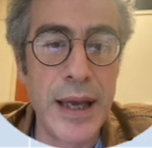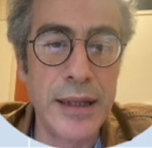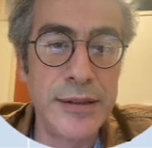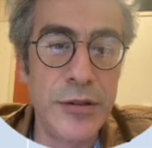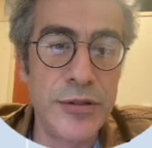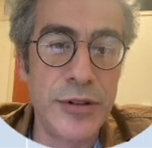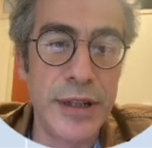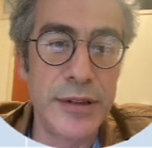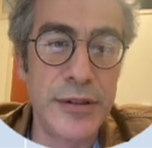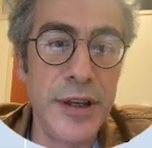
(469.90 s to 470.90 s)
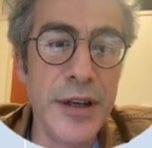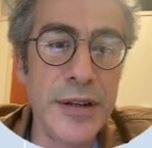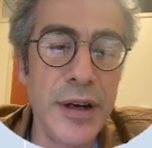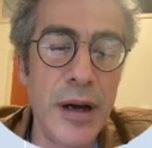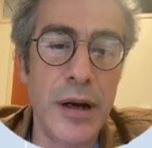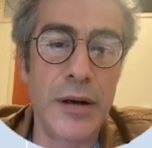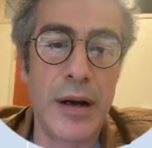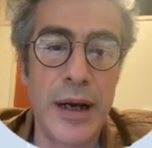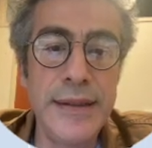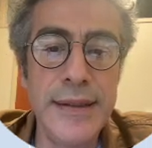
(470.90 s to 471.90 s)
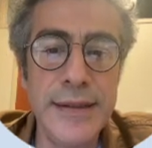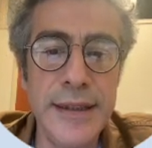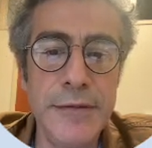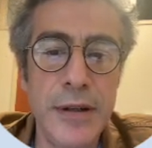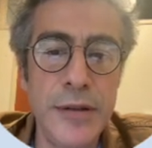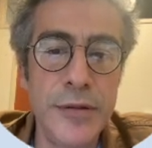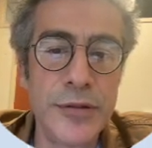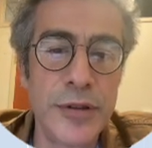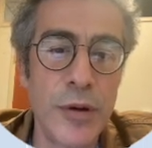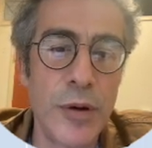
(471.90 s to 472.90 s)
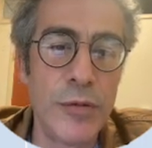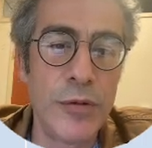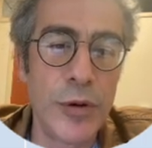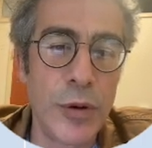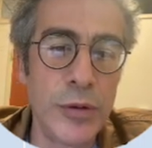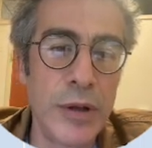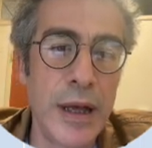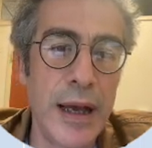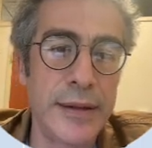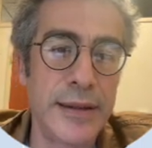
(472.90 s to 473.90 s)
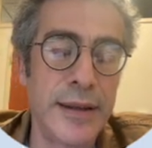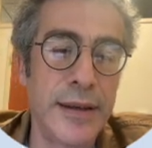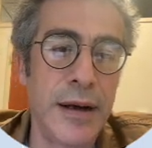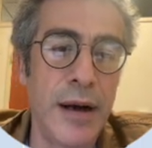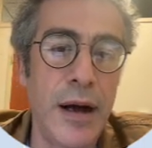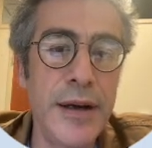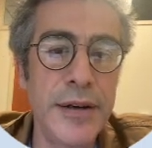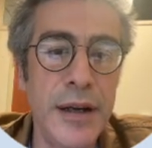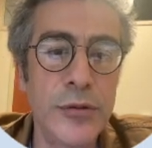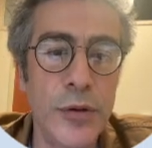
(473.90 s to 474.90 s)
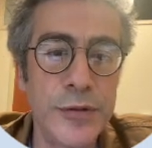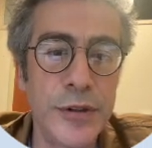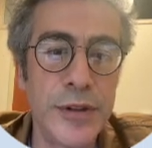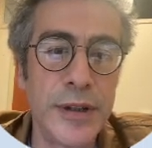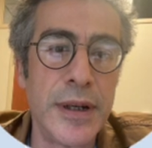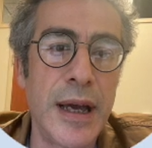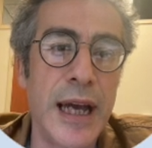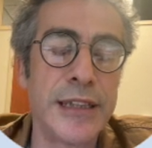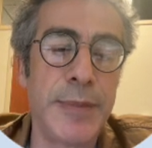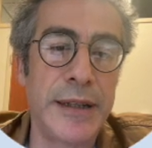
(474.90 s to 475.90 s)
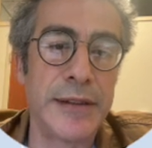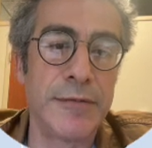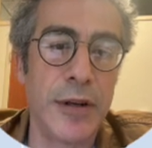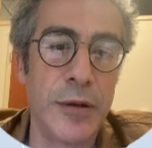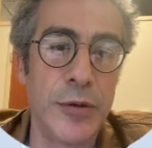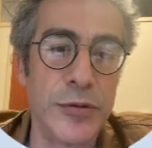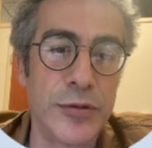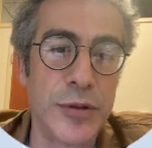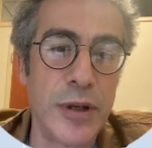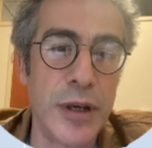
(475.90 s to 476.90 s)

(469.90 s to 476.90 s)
As illustrated here, our ICC values overall at the higher end of the expected values.